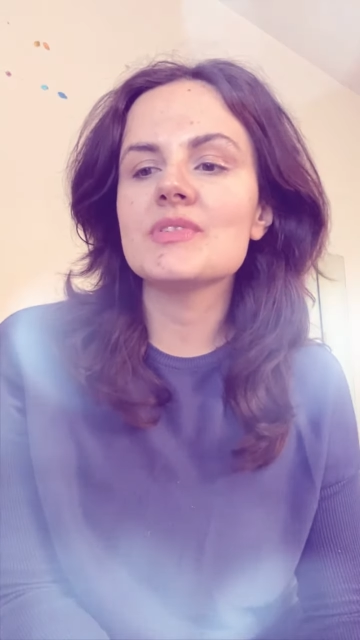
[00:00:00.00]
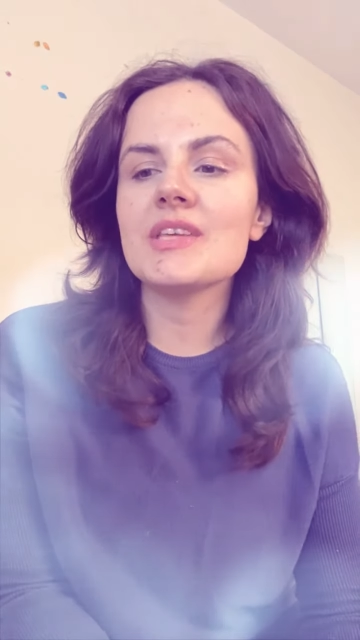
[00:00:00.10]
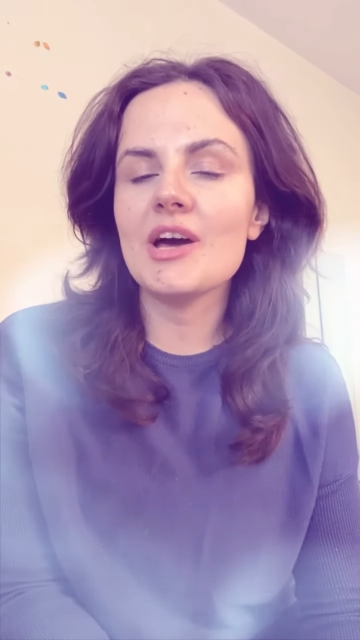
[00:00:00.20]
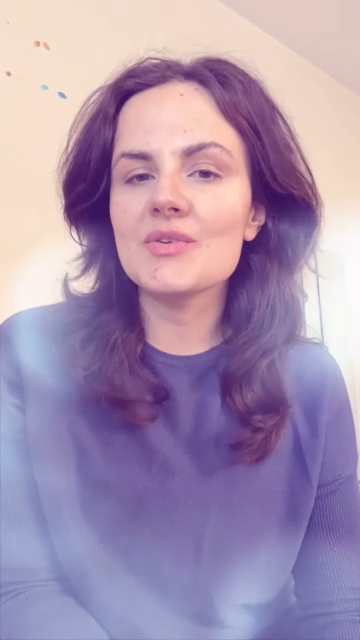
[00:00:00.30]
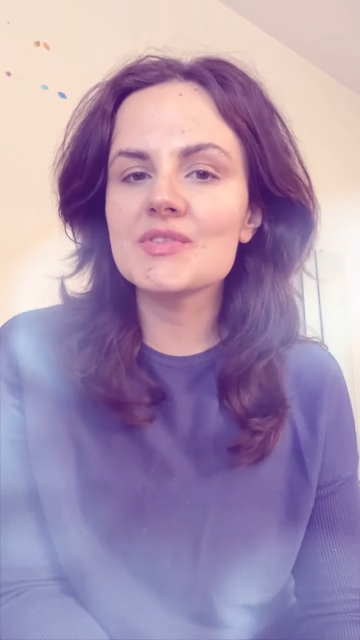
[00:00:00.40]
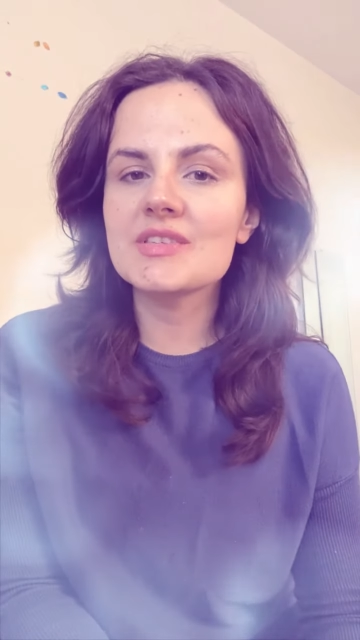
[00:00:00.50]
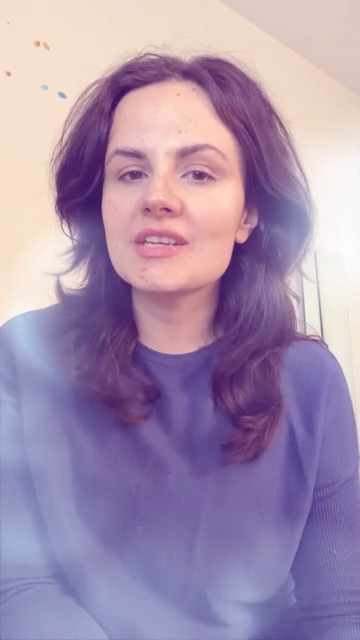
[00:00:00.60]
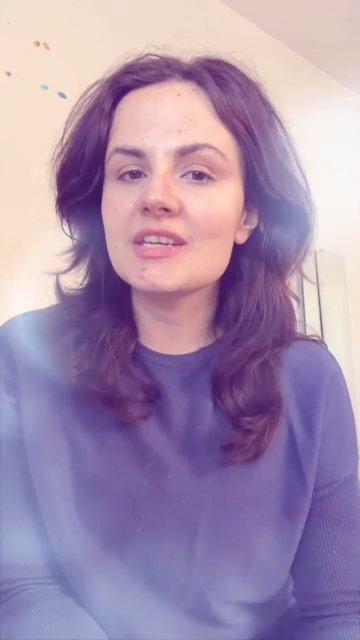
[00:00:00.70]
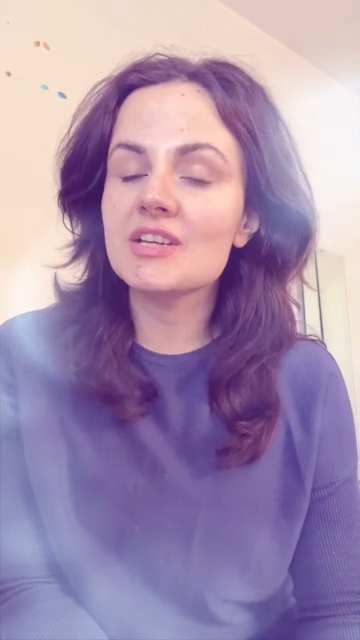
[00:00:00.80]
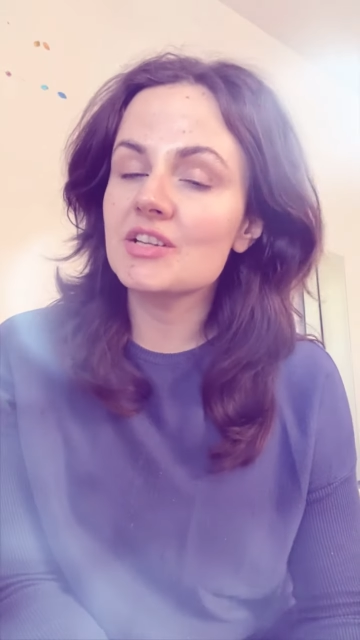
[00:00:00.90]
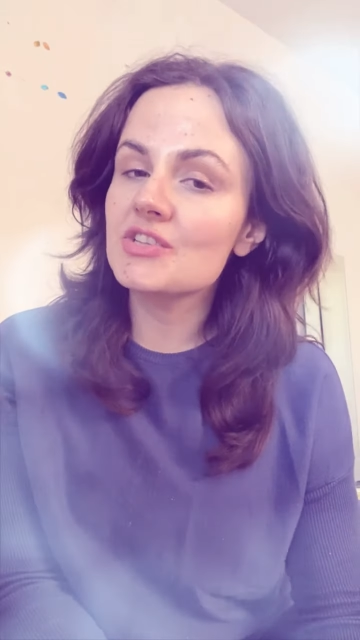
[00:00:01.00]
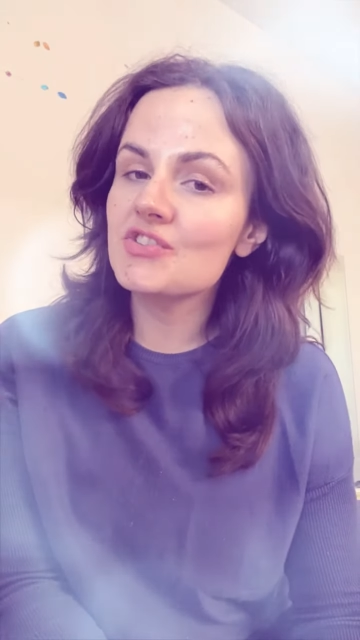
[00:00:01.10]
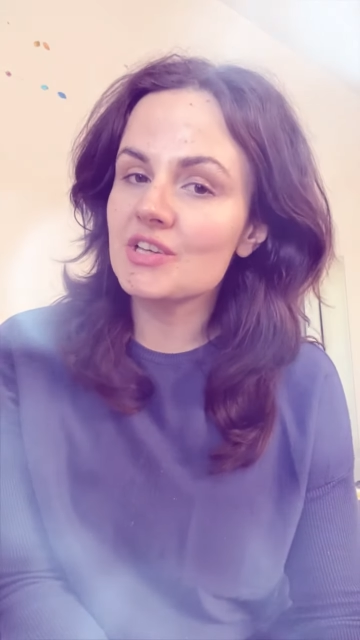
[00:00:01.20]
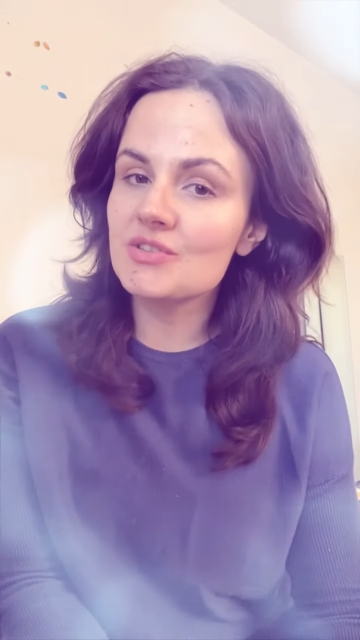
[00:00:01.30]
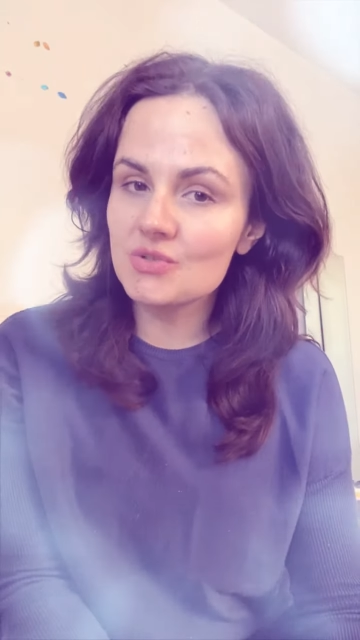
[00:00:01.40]
sounds in English
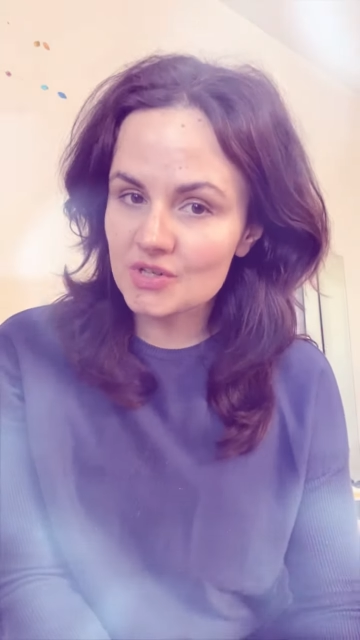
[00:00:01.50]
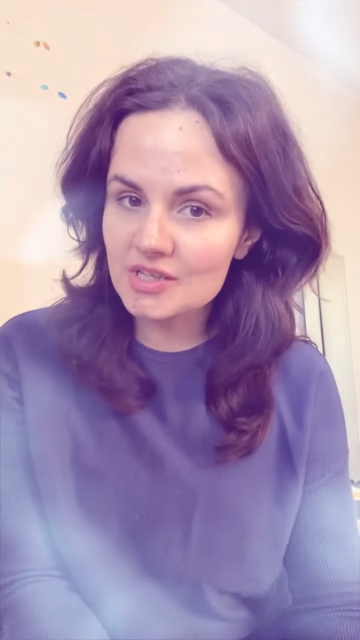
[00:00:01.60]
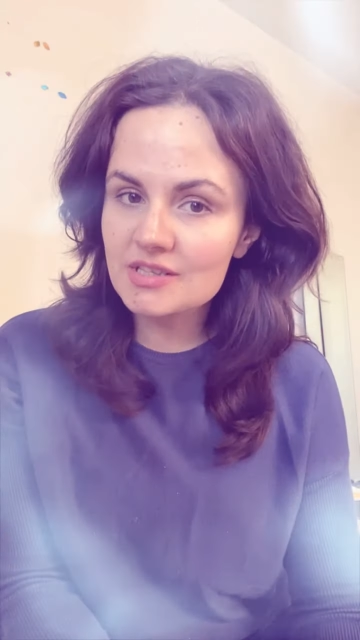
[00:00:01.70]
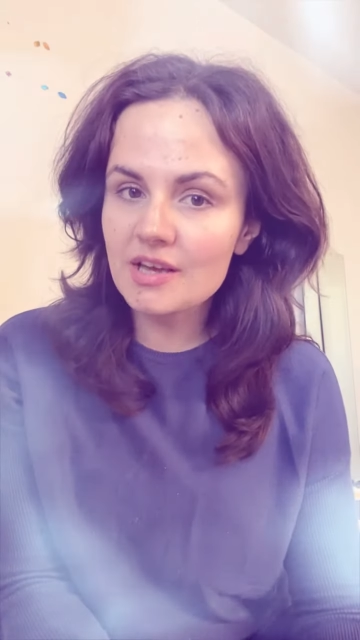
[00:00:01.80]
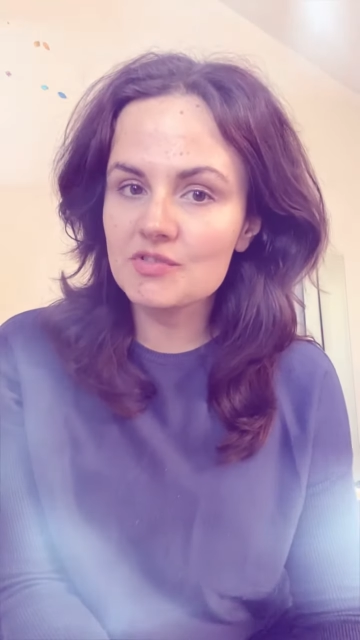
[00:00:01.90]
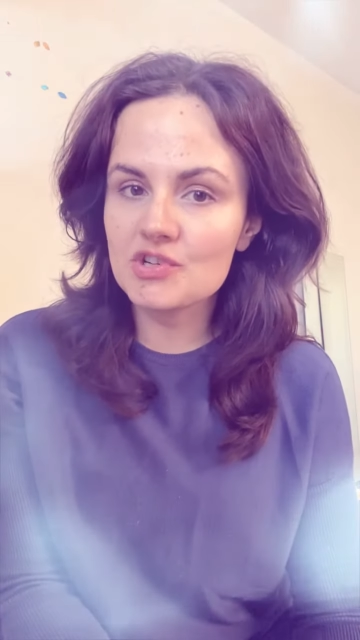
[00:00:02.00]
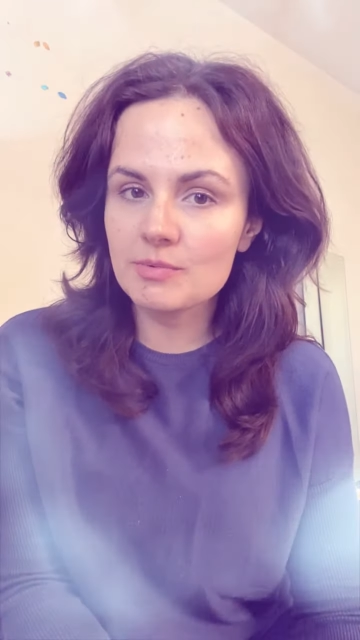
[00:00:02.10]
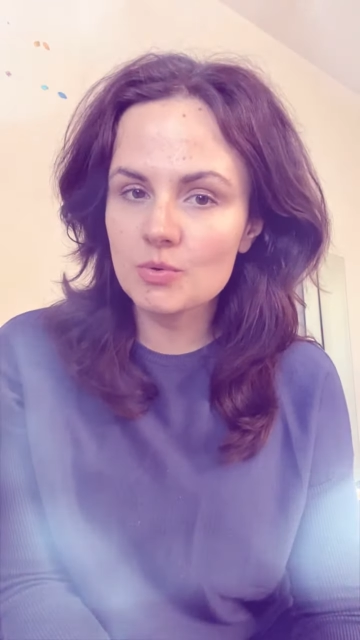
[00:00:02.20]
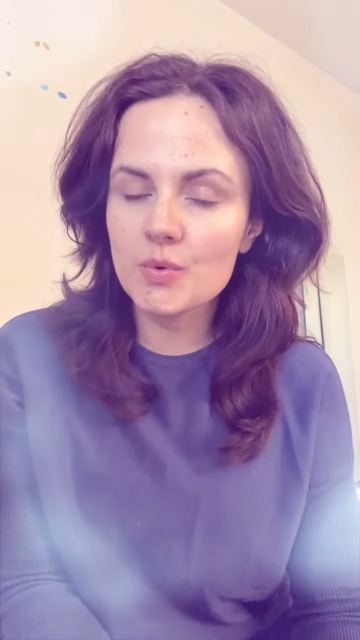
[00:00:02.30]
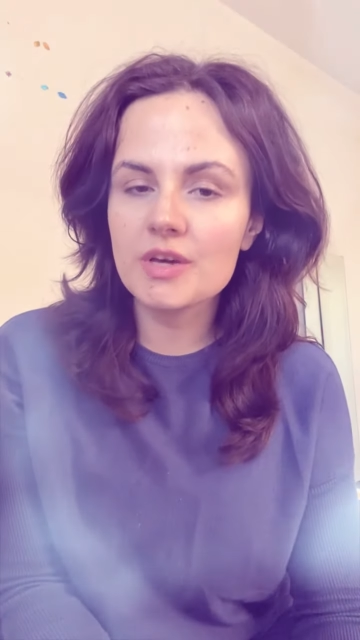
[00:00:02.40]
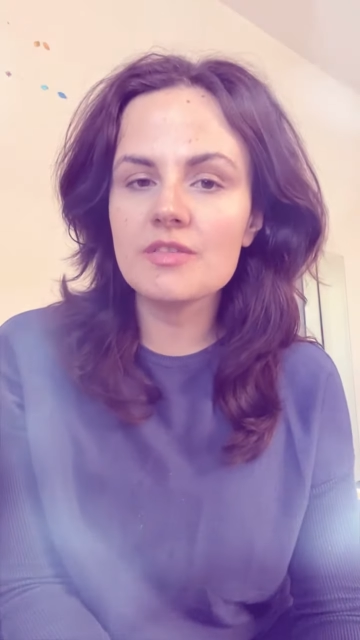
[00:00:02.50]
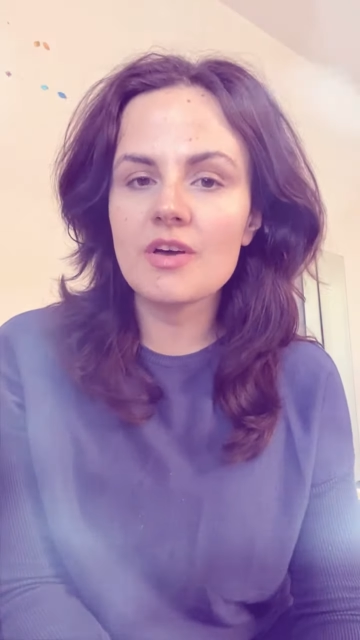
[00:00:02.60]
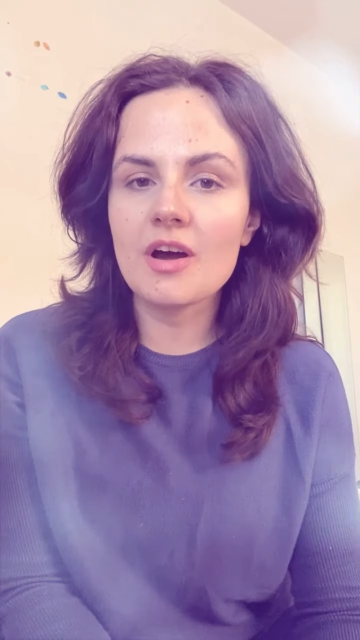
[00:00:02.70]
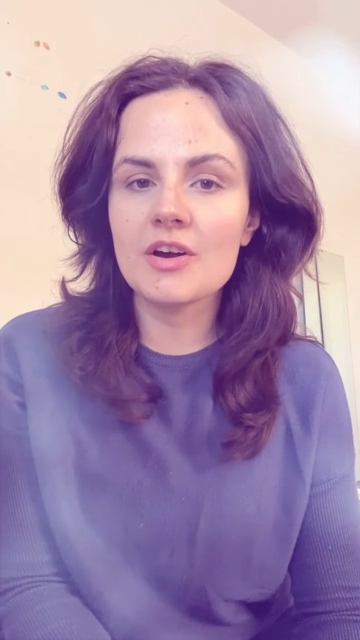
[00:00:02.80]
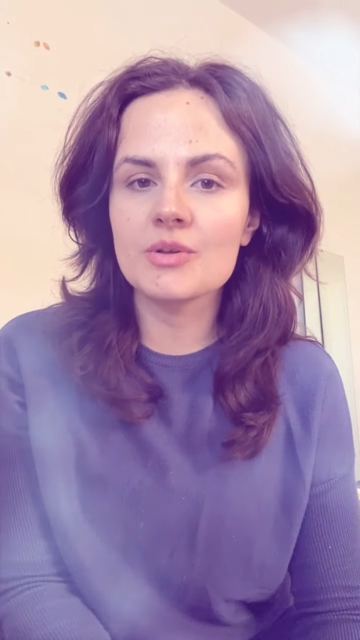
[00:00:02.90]
that students have trouble with
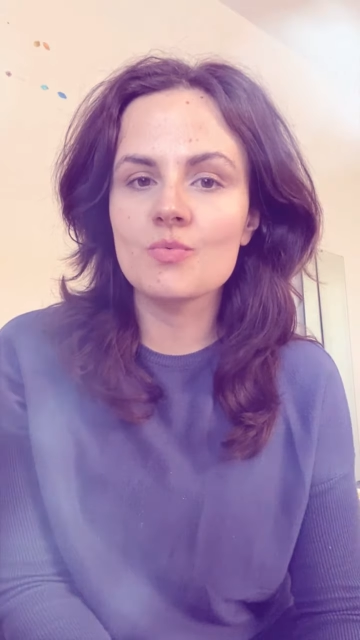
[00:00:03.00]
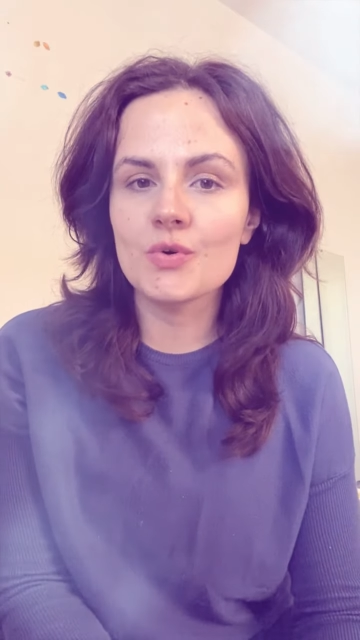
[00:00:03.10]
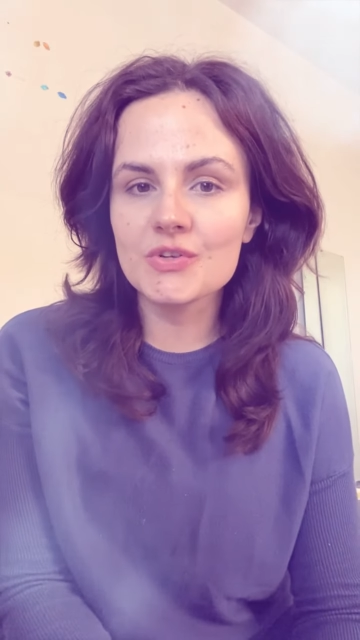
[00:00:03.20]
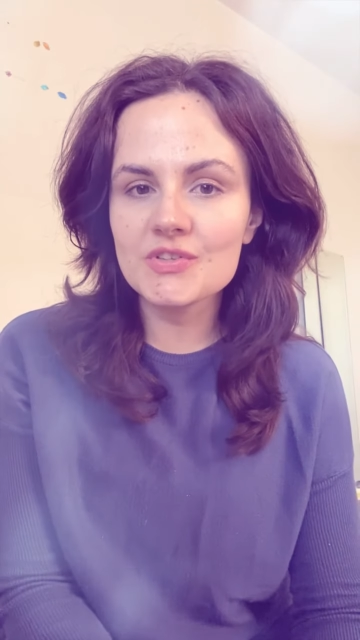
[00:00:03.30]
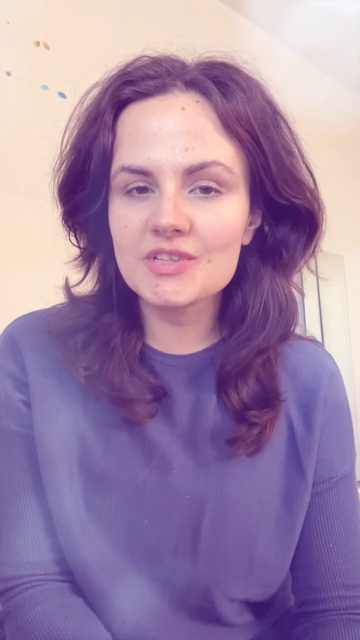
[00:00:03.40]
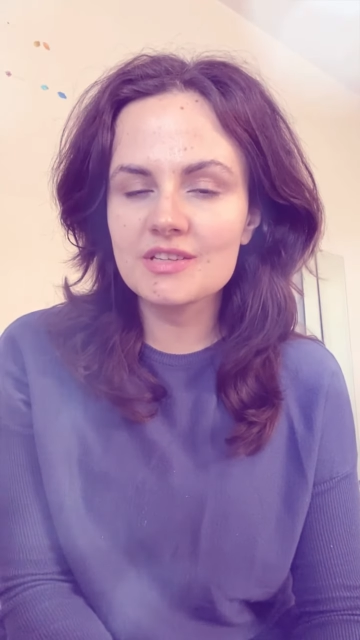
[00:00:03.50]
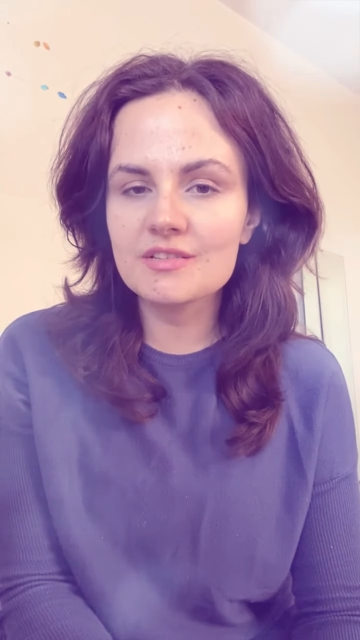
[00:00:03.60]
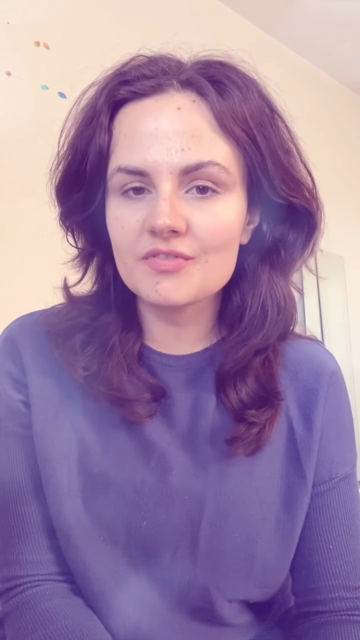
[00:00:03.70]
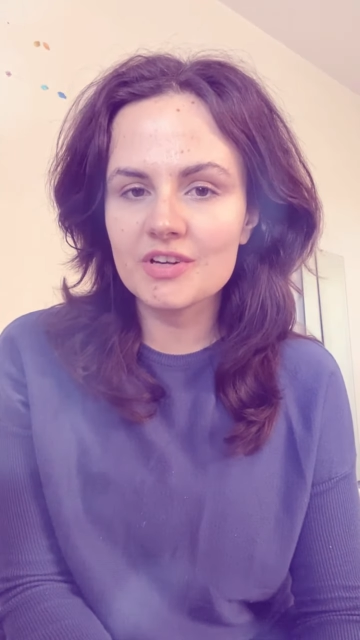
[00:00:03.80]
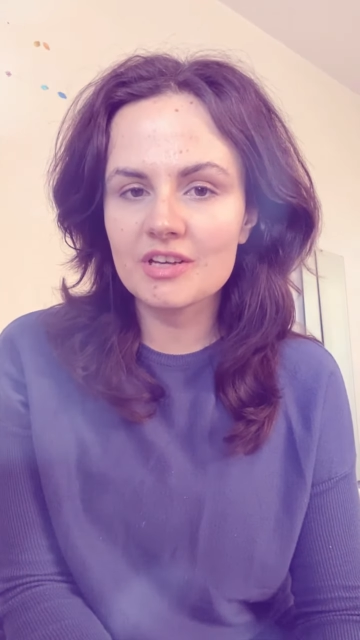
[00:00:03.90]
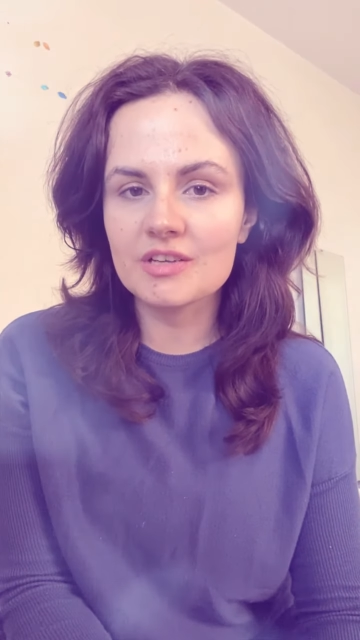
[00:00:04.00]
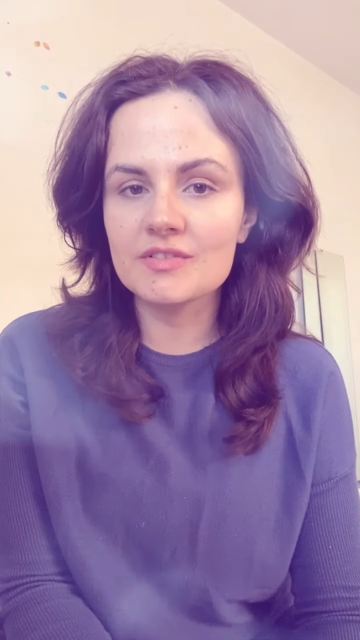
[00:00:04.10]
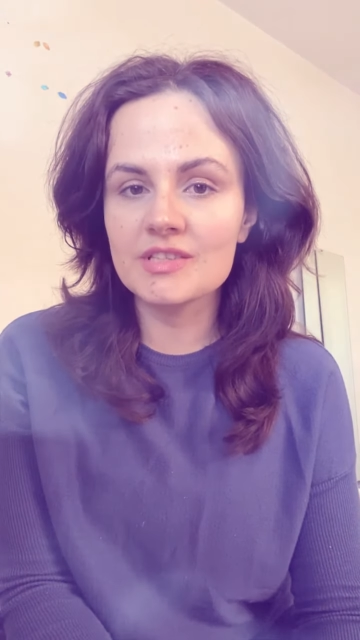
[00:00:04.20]
are the voiced dental fricative